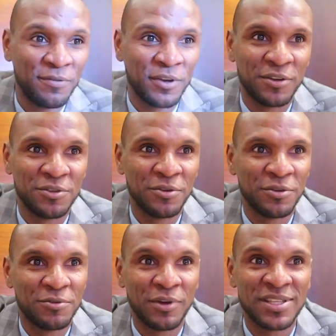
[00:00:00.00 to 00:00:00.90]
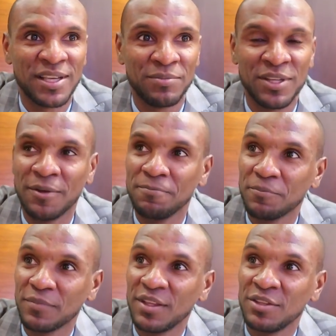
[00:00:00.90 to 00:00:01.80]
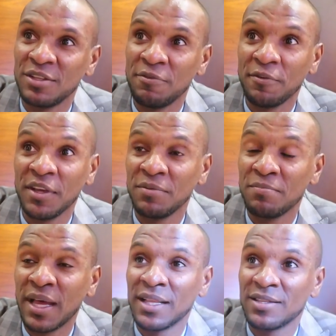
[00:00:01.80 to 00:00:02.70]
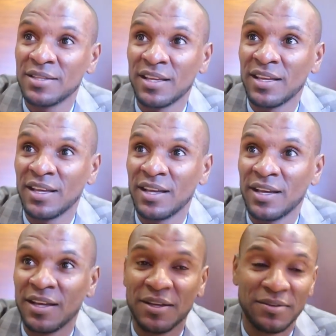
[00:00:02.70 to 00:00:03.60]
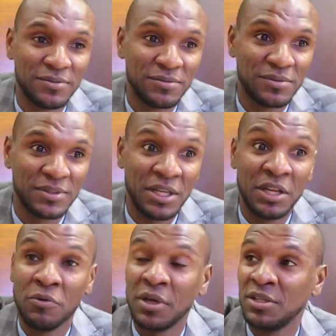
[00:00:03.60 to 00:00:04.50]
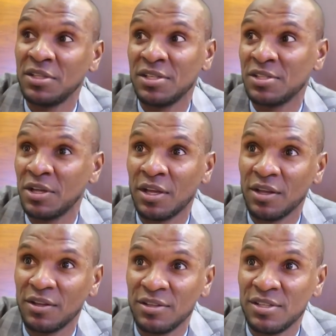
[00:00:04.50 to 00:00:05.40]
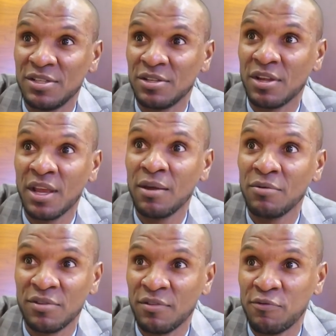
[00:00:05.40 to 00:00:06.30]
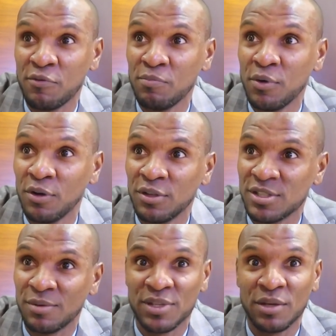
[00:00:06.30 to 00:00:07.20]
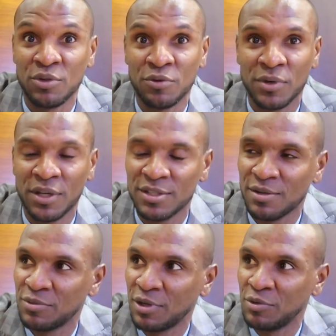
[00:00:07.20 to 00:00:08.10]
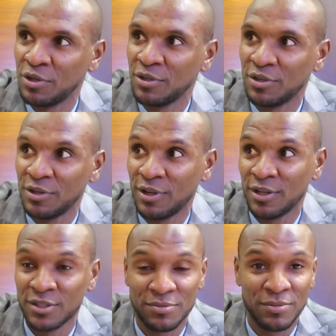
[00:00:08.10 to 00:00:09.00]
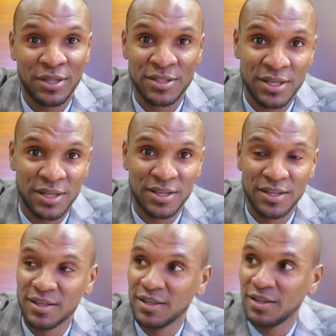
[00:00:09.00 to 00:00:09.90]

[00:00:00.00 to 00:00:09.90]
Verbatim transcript: difficult to, to accept the, the, the defeat. But uh, Anyway, this is the this is a game. This is football. Sometimes you win, sometimes, sometimes you lose. okay, and who